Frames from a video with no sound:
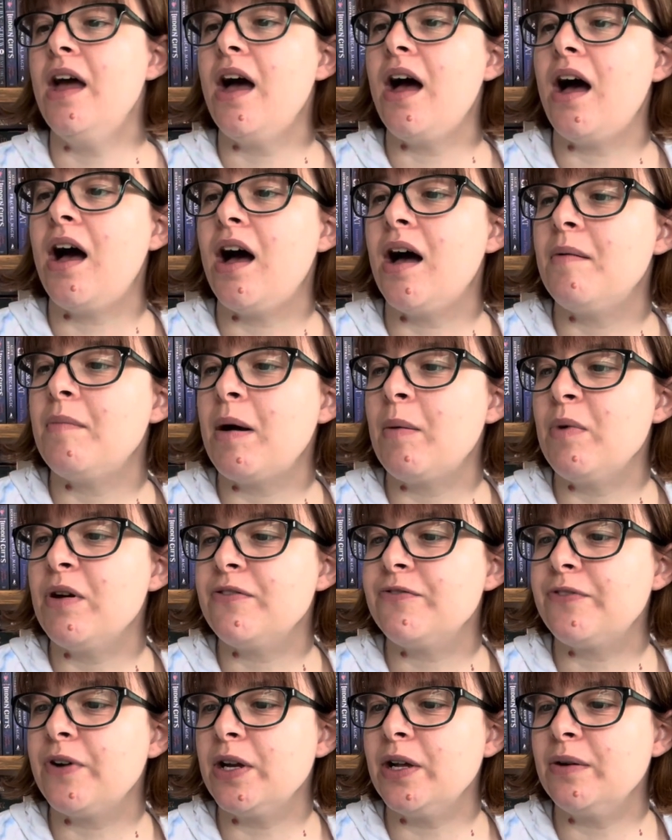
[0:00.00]
And we're
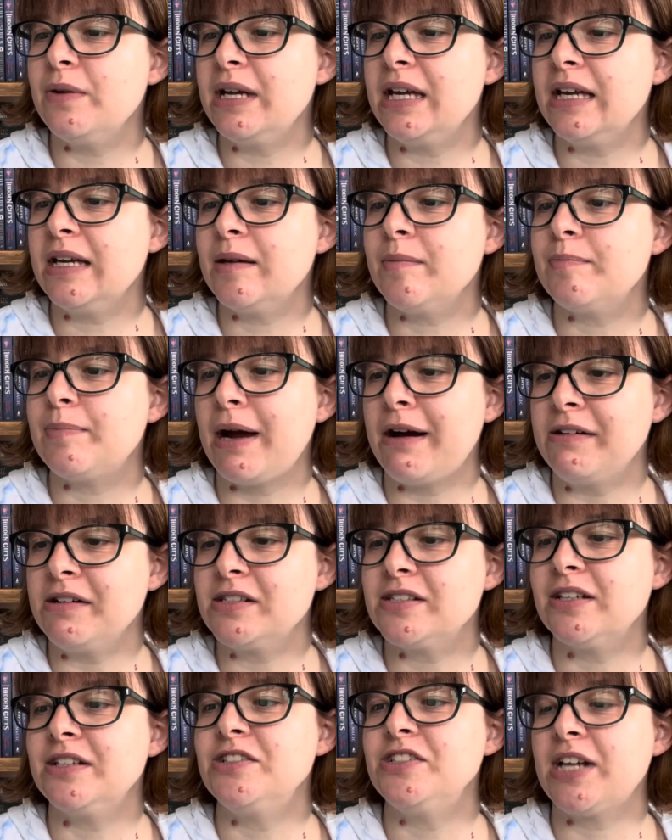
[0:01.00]
following
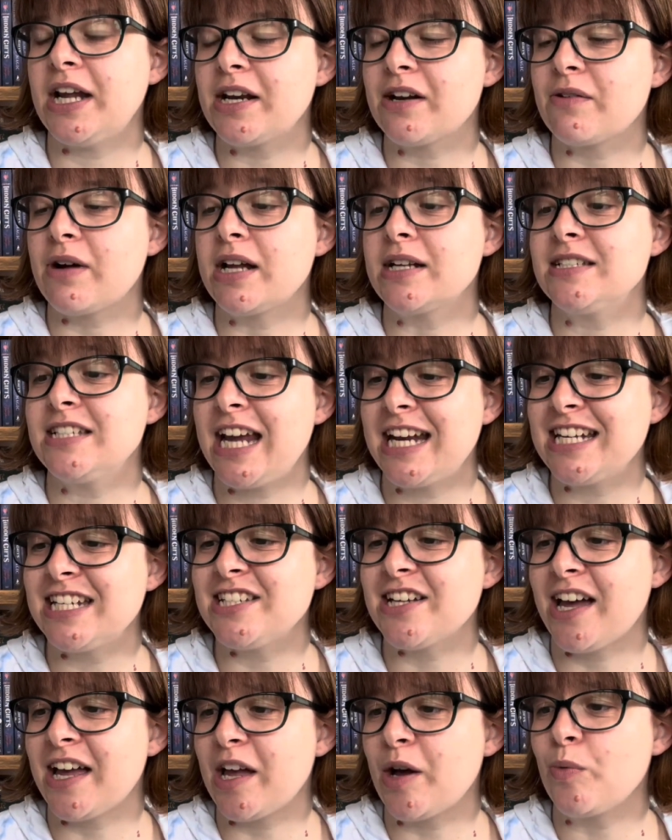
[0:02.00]
Barrington
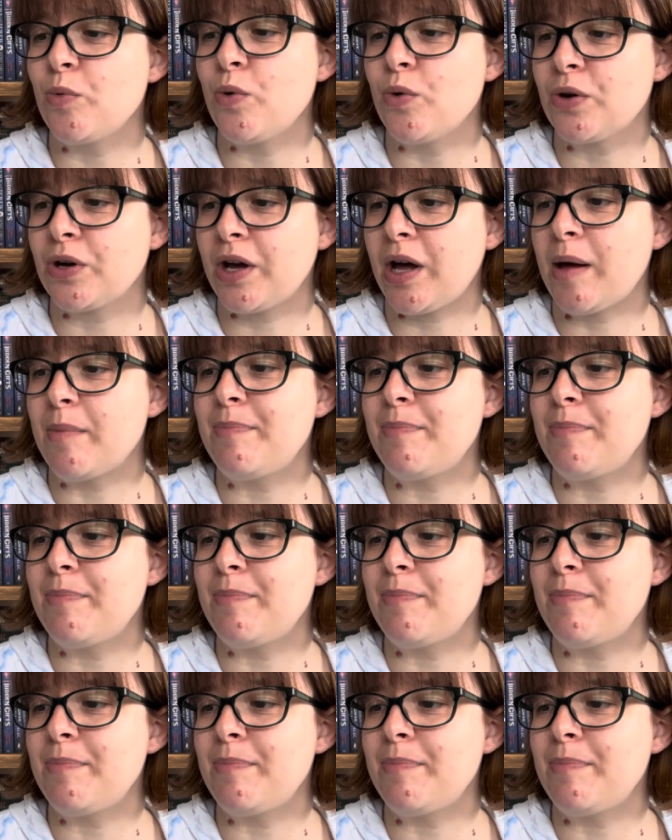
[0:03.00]
Jedediah Walker,